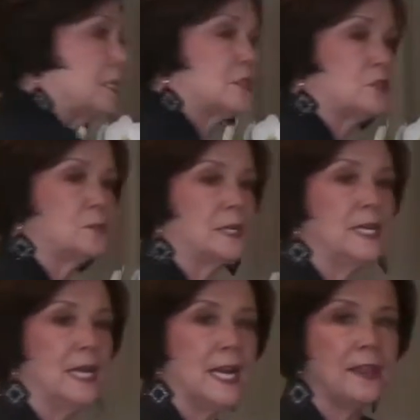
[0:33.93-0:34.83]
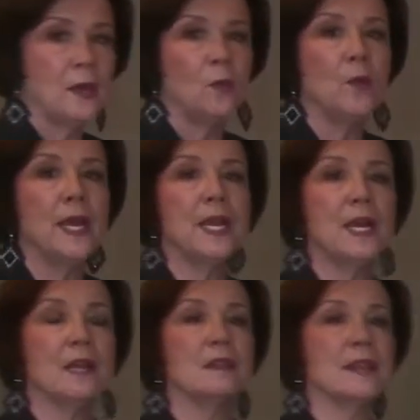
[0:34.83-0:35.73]
instrument that
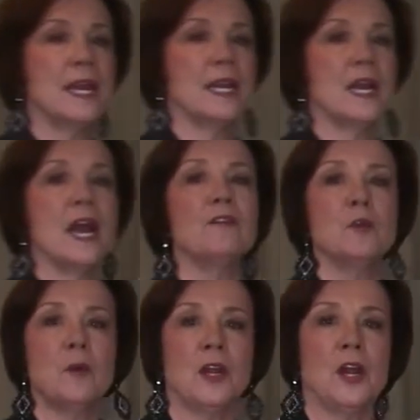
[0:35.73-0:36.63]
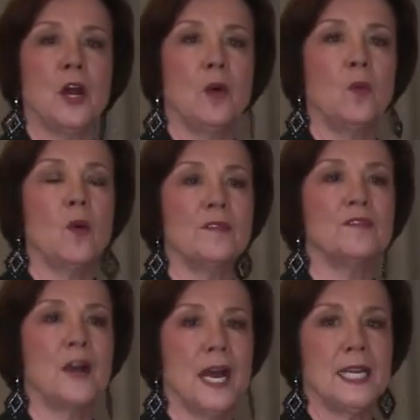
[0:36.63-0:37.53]
we let everyone know
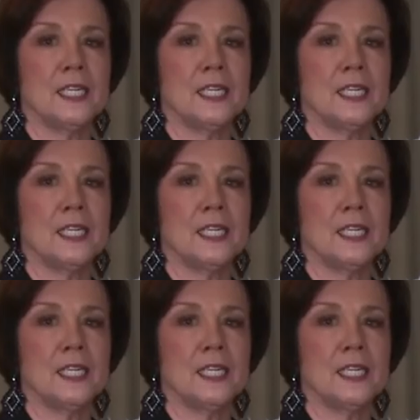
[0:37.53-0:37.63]
what fine